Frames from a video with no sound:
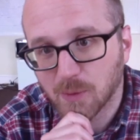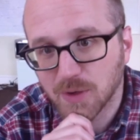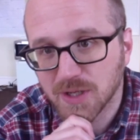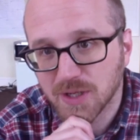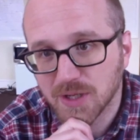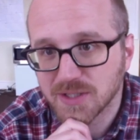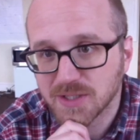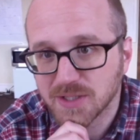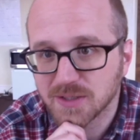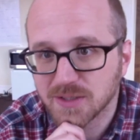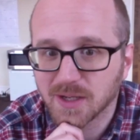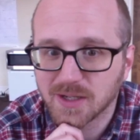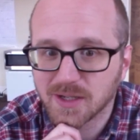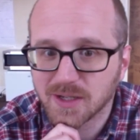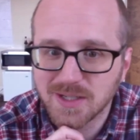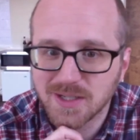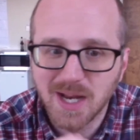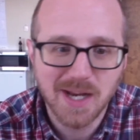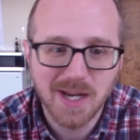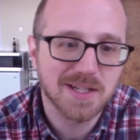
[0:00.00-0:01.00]
is like, it's
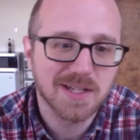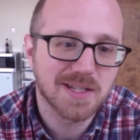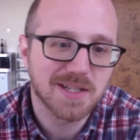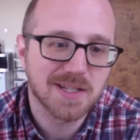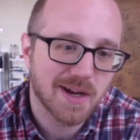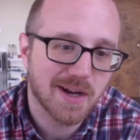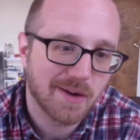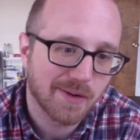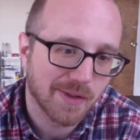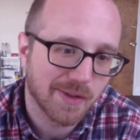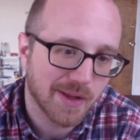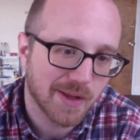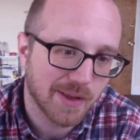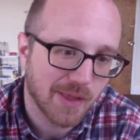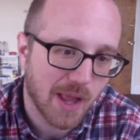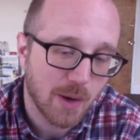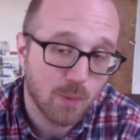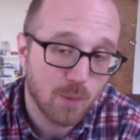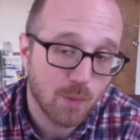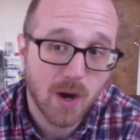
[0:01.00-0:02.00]
not necessarily
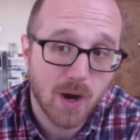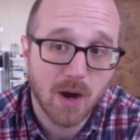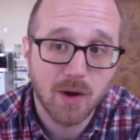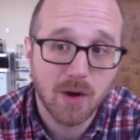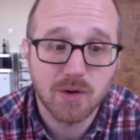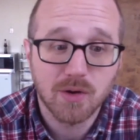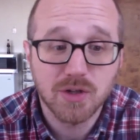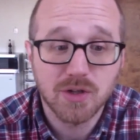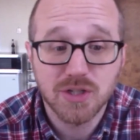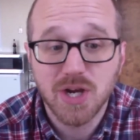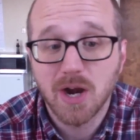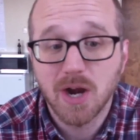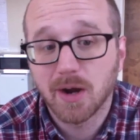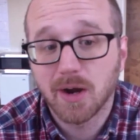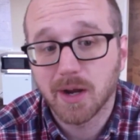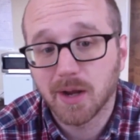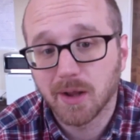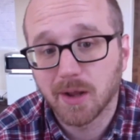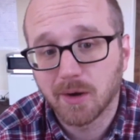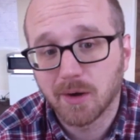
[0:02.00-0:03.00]
like where you're sharing
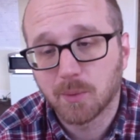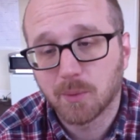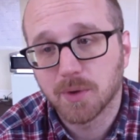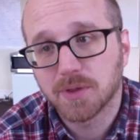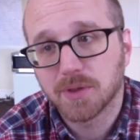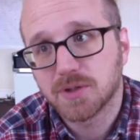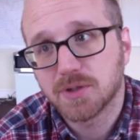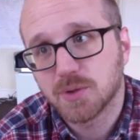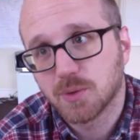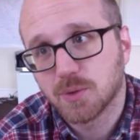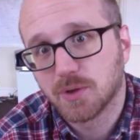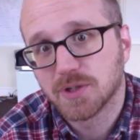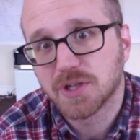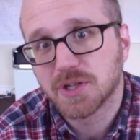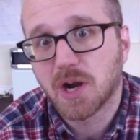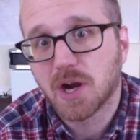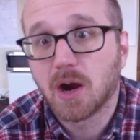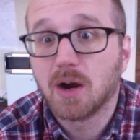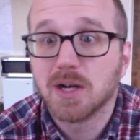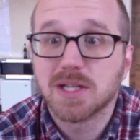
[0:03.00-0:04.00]
it or what the tools
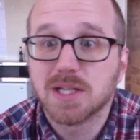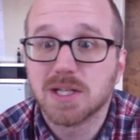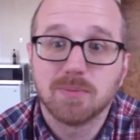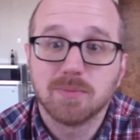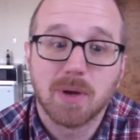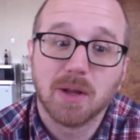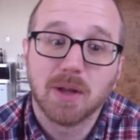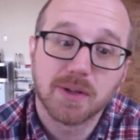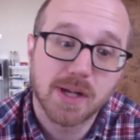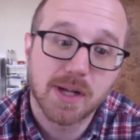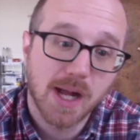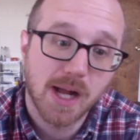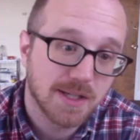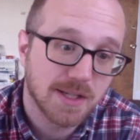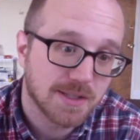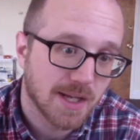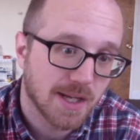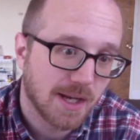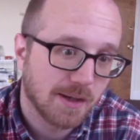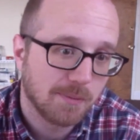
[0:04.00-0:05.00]
are, it's about the
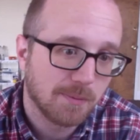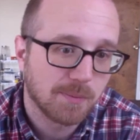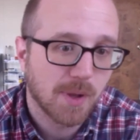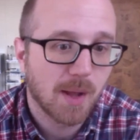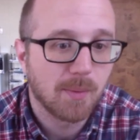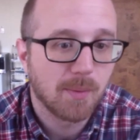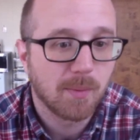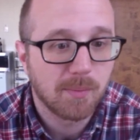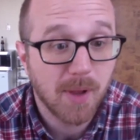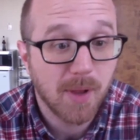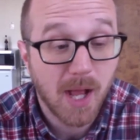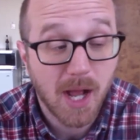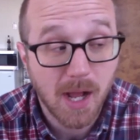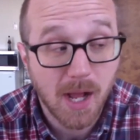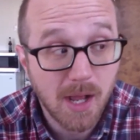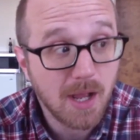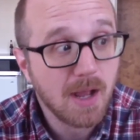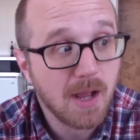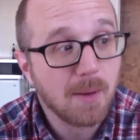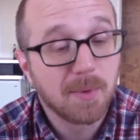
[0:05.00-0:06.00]
content and blah, blah, blah.
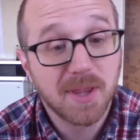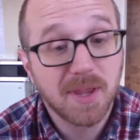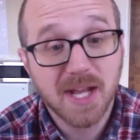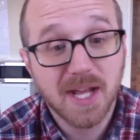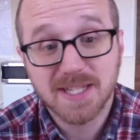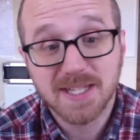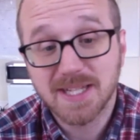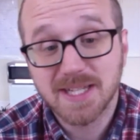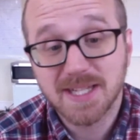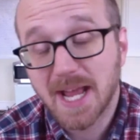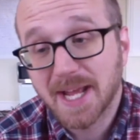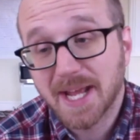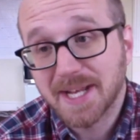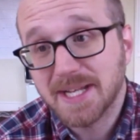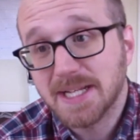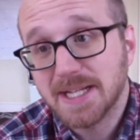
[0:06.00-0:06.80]
But that said,